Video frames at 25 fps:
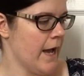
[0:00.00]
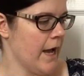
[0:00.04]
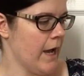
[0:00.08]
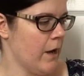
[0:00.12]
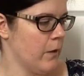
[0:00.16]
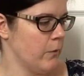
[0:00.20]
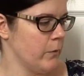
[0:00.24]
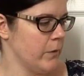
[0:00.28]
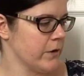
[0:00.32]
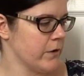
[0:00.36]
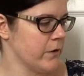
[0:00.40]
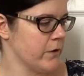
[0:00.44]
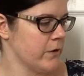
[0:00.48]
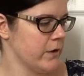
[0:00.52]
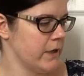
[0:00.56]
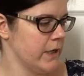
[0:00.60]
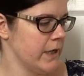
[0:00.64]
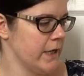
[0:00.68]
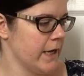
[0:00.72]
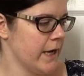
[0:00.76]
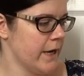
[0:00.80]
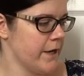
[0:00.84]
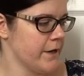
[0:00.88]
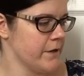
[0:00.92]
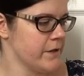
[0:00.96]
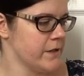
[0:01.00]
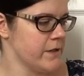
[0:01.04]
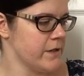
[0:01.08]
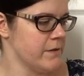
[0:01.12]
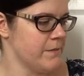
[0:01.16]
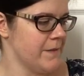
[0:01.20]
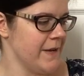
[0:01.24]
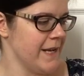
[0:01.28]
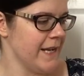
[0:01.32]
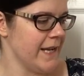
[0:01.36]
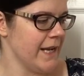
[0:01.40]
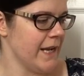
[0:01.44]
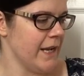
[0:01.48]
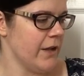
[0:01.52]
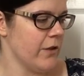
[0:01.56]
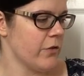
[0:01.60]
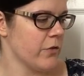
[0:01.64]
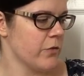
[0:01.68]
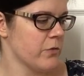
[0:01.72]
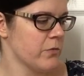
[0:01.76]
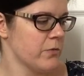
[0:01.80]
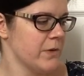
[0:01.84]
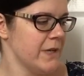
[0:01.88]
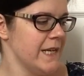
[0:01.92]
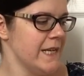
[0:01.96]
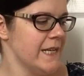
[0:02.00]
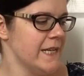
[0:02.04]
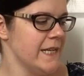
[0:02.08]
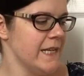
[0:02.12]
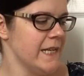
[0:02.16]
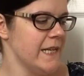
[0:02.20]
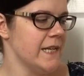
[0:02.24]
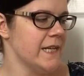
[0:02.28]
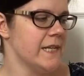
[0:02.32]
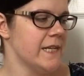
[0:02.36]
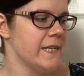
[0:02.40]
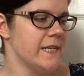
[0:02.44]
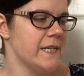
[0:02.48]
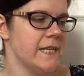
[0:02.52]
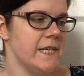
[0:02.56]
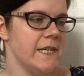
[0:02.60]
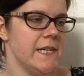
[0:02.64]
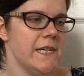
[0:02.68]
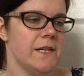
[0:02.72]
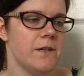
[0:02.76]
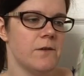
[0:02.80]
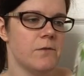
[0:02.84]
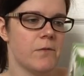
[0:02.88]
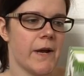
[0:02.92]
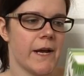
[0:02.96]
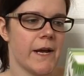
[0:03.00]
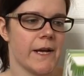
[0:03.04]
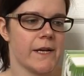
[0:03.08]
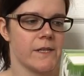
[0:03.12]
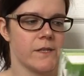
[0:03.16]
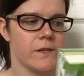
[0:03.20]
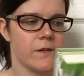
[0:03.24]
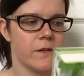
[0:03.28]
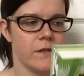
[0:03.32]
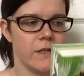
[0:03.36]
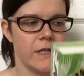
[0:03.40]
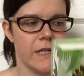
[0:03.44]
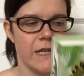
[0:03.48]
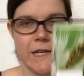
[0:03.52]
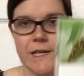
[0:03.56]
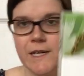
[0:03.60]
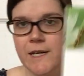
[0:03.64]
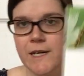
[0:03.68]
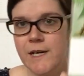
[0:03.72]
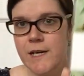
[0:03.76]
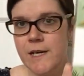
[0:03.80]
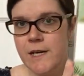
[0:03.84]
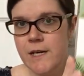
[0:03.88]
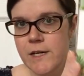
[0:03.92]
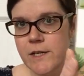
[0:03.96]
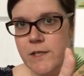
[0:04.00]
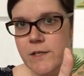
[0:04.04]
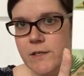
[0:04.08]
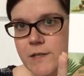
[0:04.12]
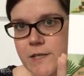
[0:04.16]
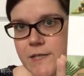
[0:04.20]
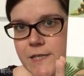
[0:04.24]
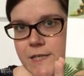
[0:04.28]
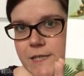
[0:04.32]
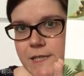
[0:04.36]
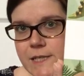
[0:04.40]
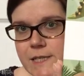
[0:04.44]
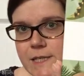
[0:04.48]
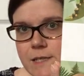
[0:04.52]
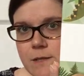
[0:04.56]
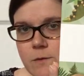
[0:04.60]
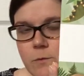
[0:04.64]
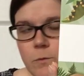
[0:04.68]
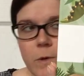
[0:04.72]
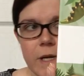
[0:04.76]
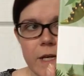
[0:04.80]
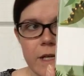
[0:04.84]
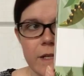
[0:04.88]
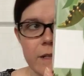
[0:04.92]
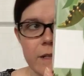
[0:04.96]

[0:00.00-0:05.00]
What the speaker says: with cookie cutters to make a 3D T-Rex cookie. So this is what it